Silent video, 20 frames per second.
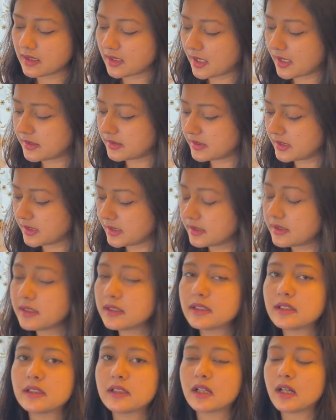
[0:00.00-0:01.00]
and then
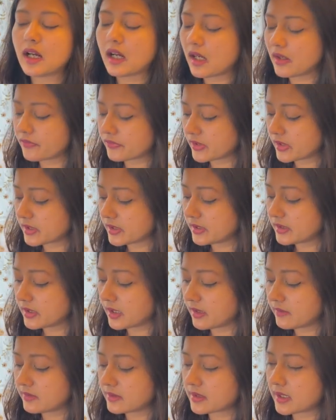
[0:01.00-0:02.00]
after it,
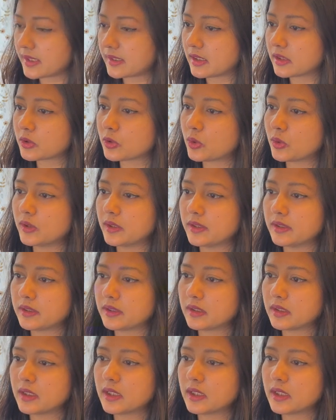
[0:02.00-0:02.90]
I will write a colon.